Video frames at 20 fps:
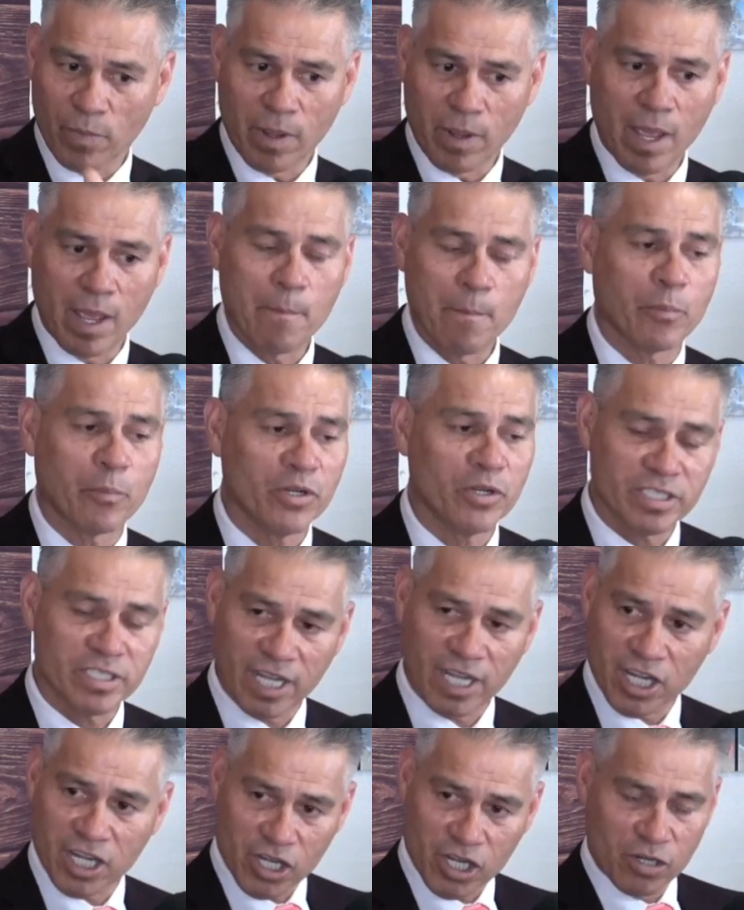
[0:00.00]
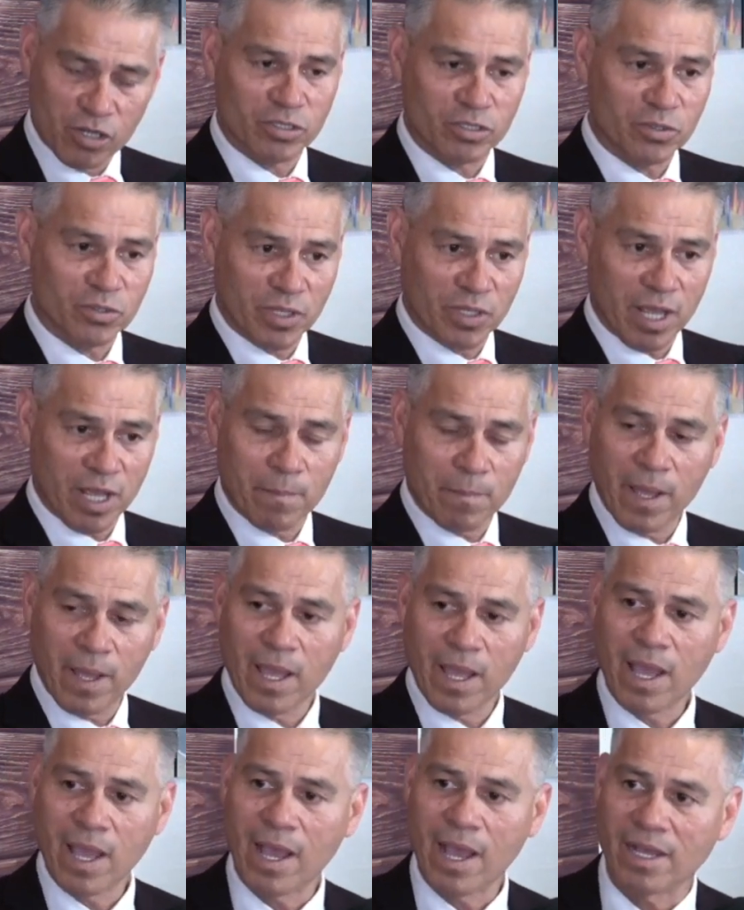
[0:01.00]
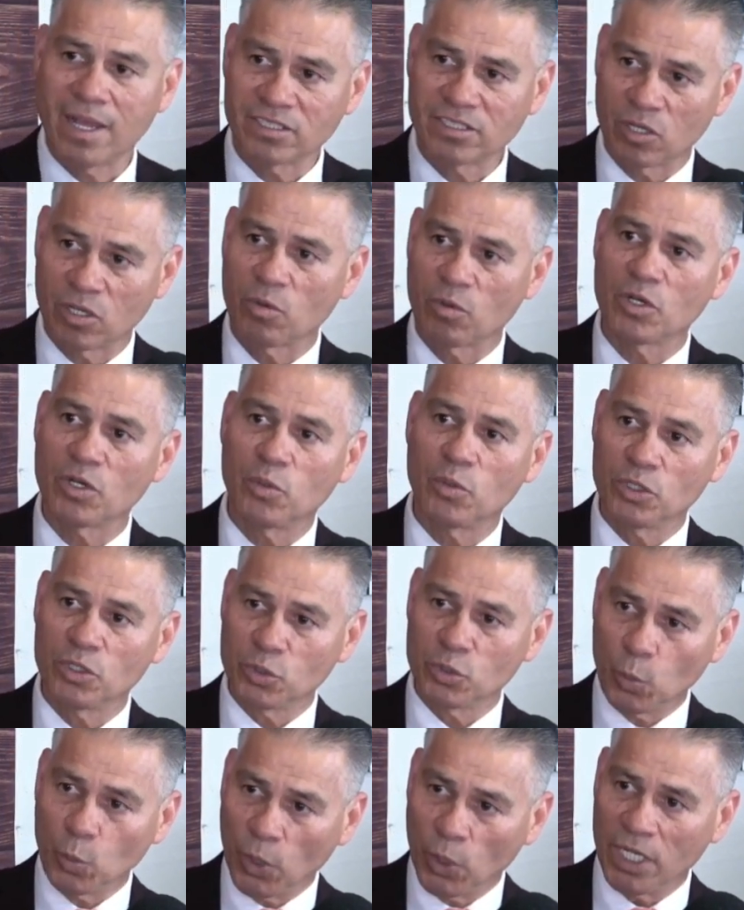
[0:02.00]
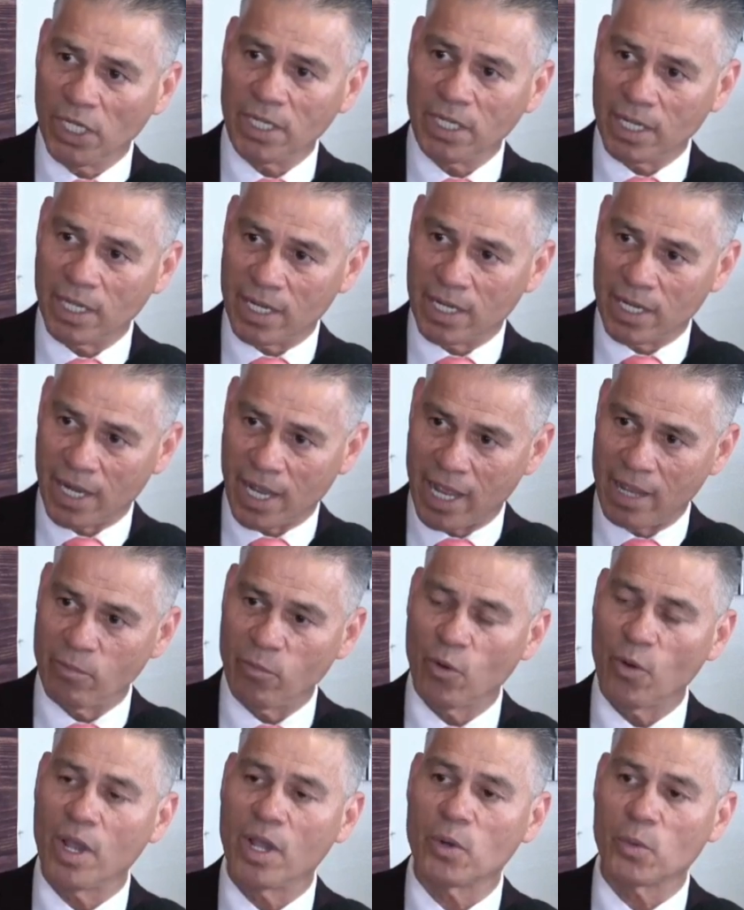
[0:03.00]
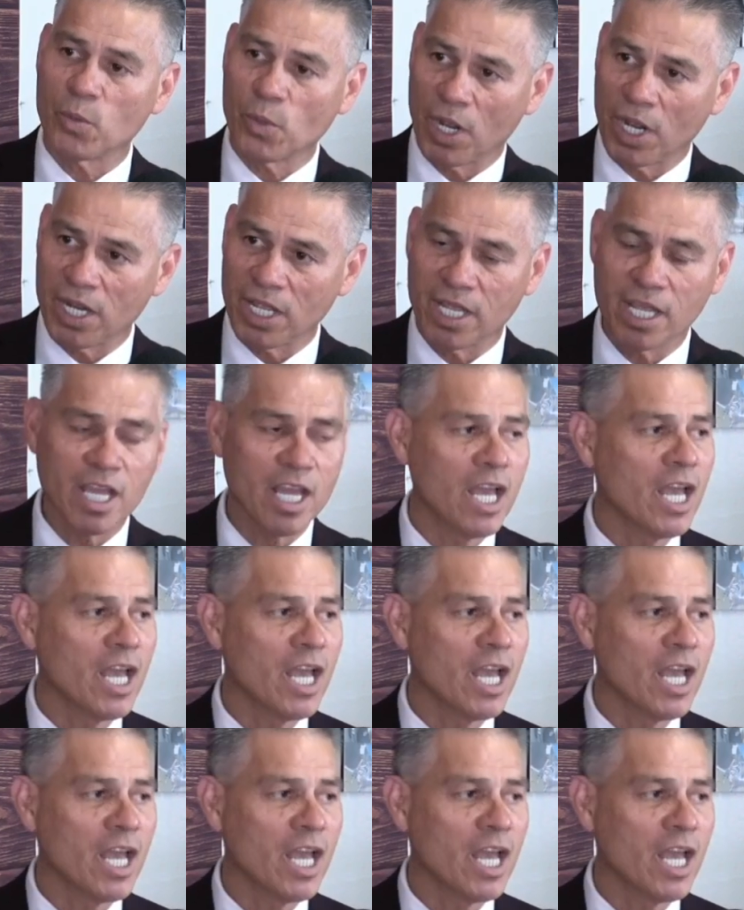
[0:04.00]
and present you to them as someone who is willing and able and ready